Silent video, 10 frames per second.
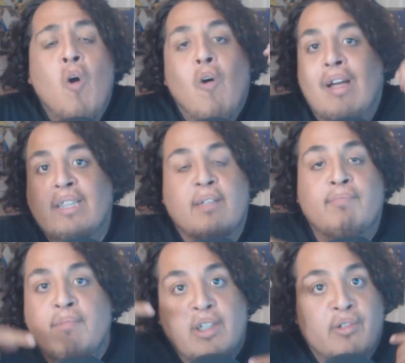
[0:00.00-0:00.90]
or as the,
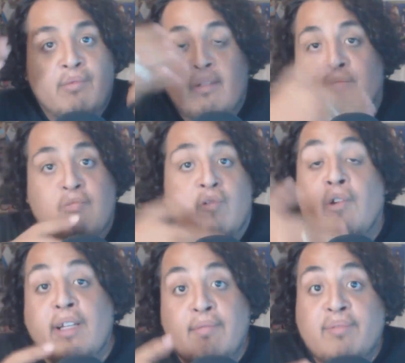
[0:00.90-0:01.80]
you know, the
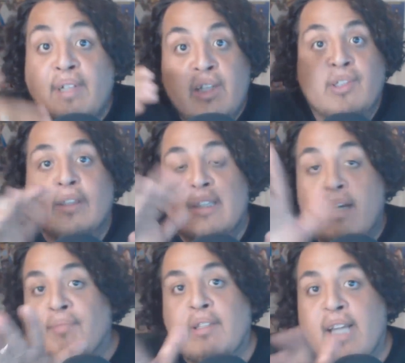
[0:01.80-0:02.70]
recording of this video, the
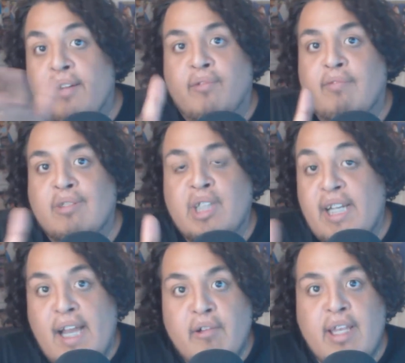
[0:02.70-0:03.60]
subtitled version
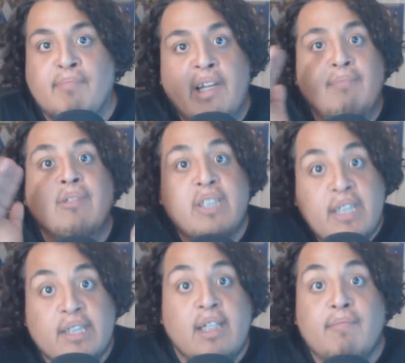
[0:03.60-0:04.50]
ain't out yet, but if you see
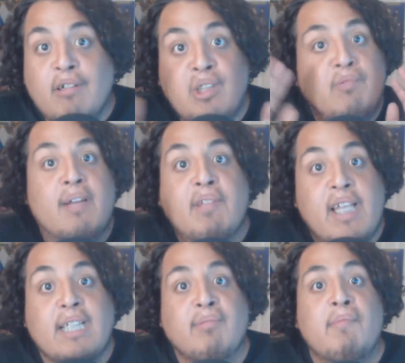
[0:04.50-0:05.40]
the sub version, whatever the
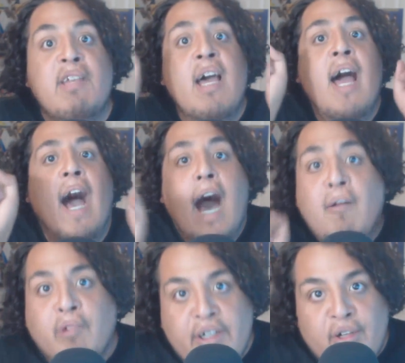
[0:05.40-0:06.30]
case may be, I
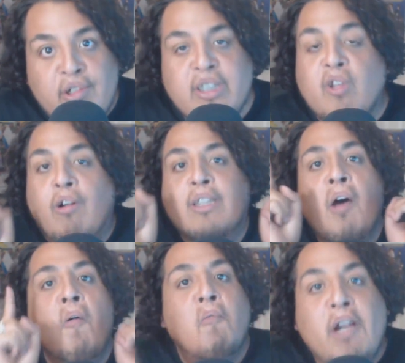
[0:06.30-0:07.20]
want to know your thoughts.
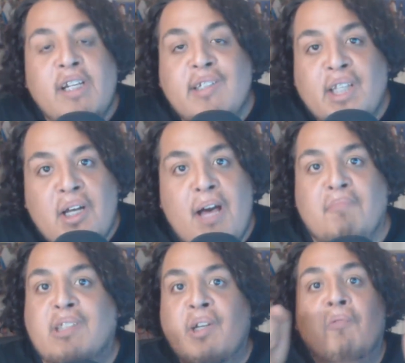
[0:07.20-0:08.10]
What did you think of the
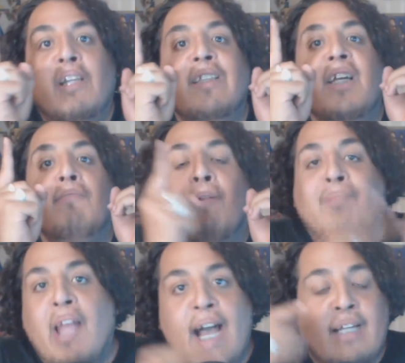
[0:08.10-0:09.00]
episode? What do you think about
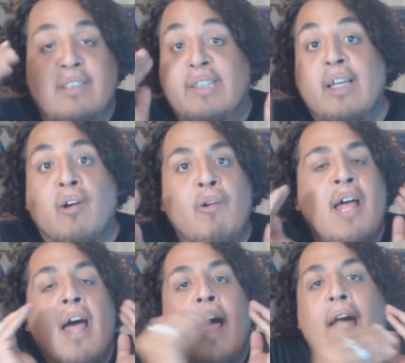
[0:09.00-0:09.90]
Black still?
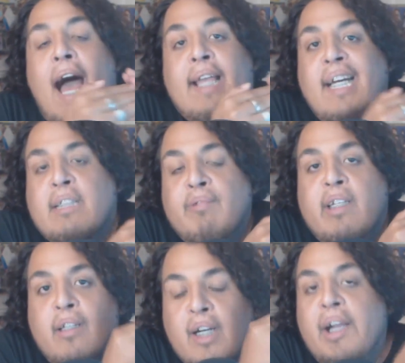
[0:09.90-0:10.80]
I guess we
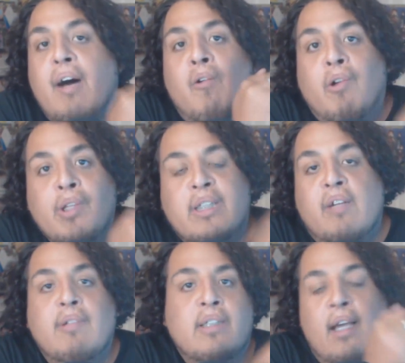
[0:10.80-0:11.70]
could cut out all the
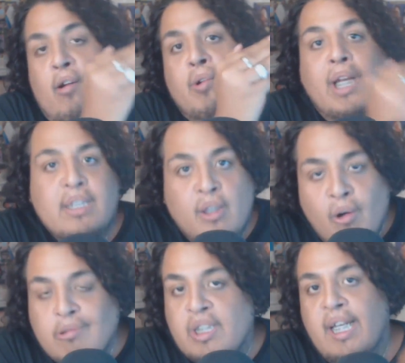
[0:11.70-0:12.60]
theories like, oh, that's
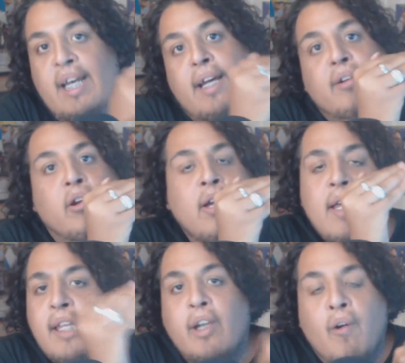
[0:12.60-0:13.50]
Goten, or,
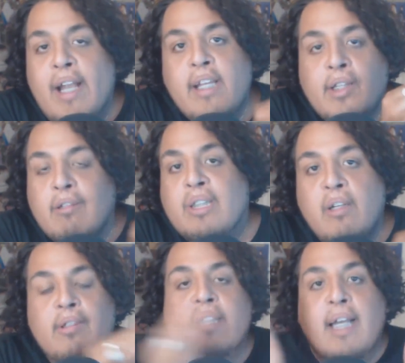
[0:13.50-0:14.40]
you know, any of those
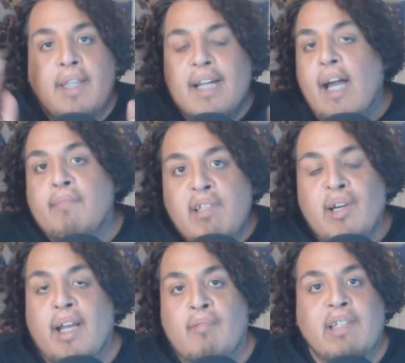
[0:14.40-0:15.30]
theories that got to be
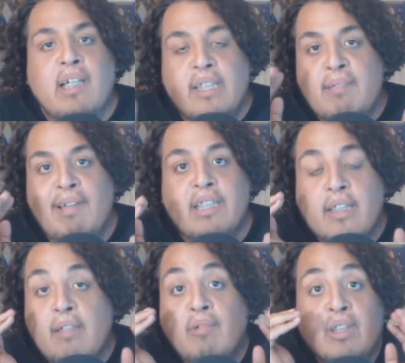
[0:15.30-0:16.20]
cut out, because he
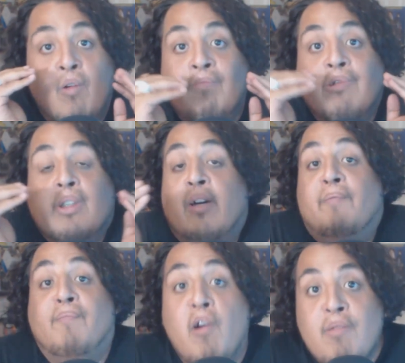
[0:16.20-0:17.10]
basically was almost
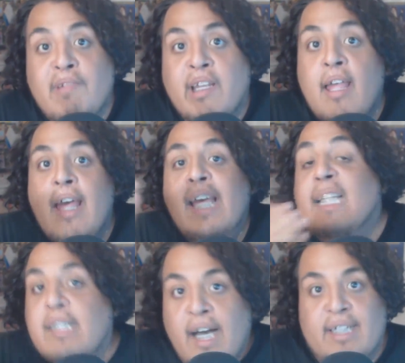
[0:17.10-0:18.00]
confirming
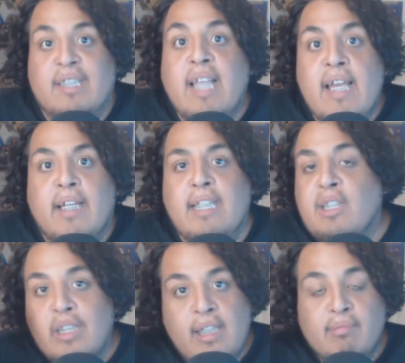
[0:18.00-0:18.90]
he's not a Saiyan. He
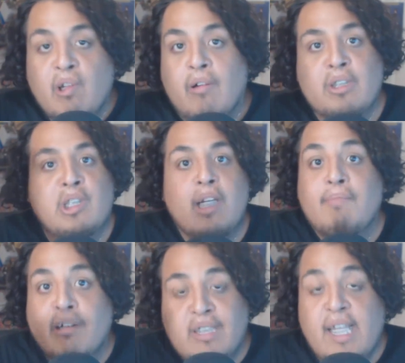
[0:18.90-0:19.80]
just keeps talking shit
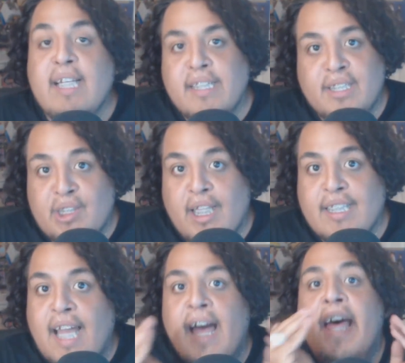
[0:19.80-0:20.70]
about Saiyans and shit like
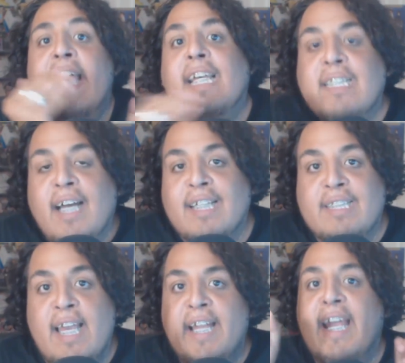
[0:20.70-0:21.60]
that. He's not a
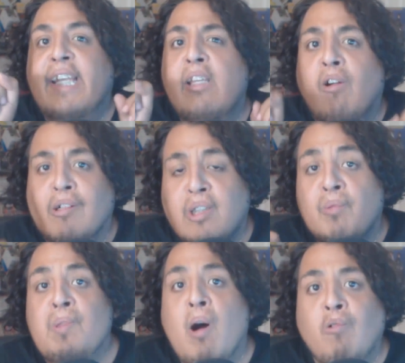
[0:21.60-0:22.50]
Saiyan, and he also
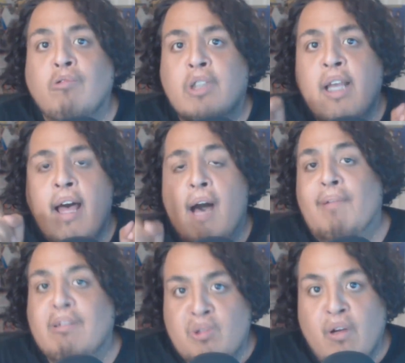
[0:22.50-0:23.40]
knows
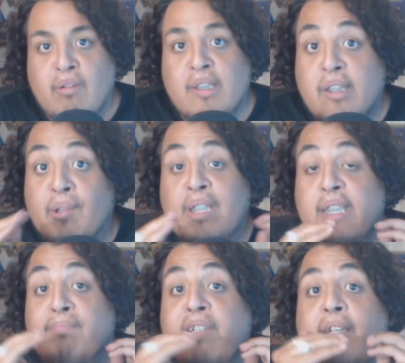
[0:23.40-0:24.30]
about Trunks. So this
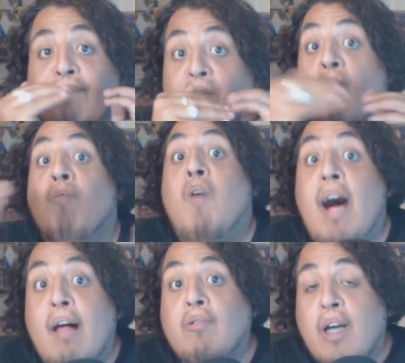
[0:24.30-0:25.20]
has been for a
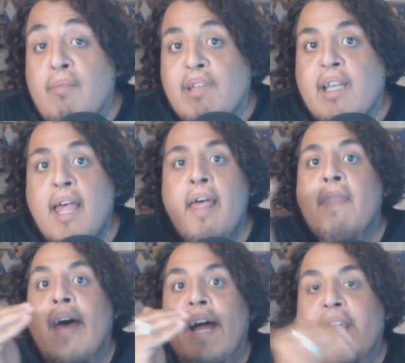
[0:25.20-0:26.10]
while coming
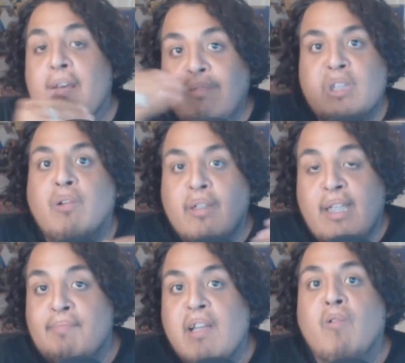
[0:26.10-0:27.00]
that him and Trunks
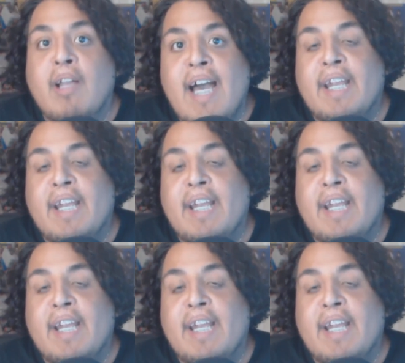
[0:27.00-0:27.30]
have been going